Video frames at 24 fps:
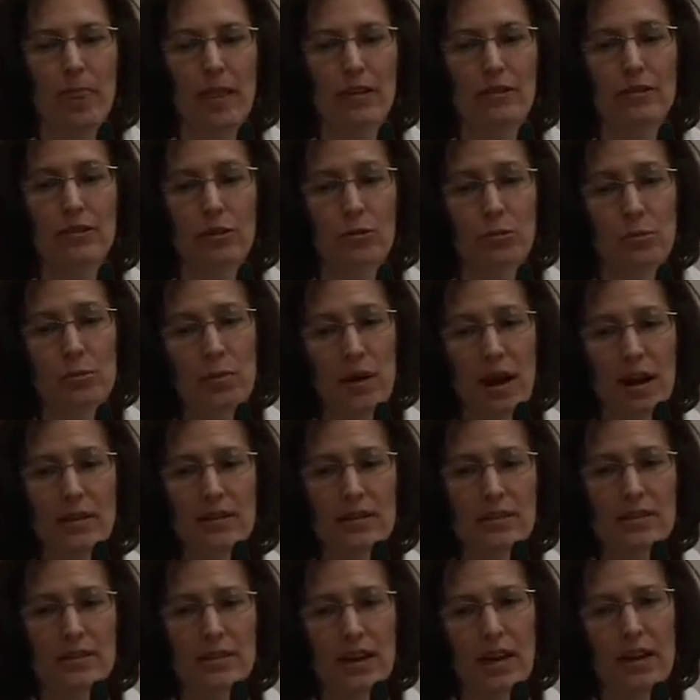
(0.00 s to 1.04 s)
so we
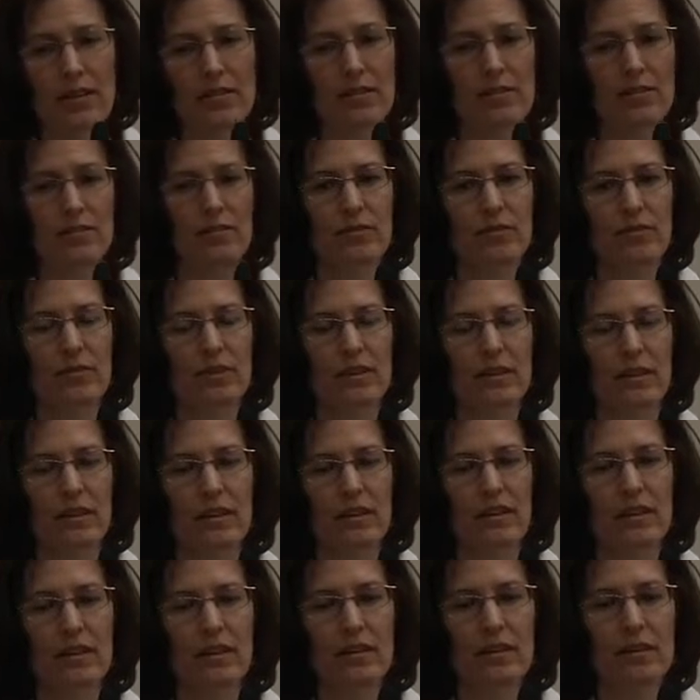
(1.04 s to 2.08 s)
practice that.
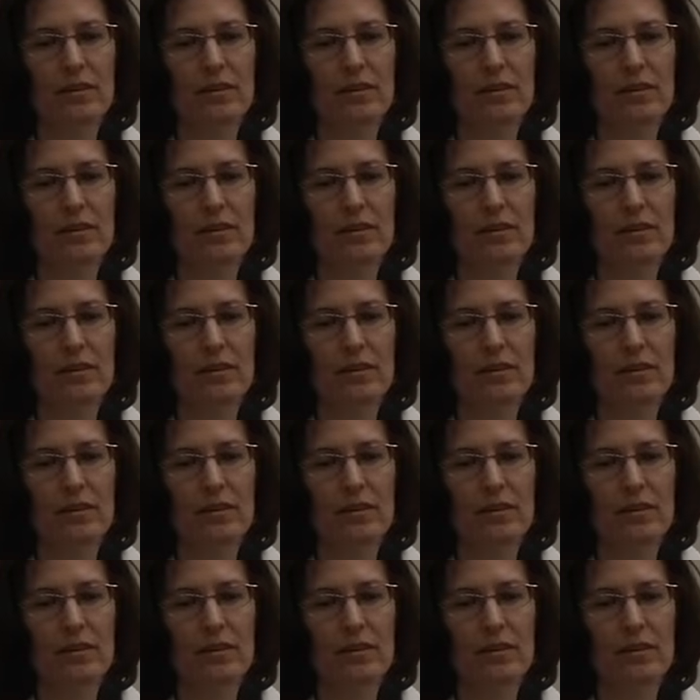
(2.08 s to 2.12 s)
We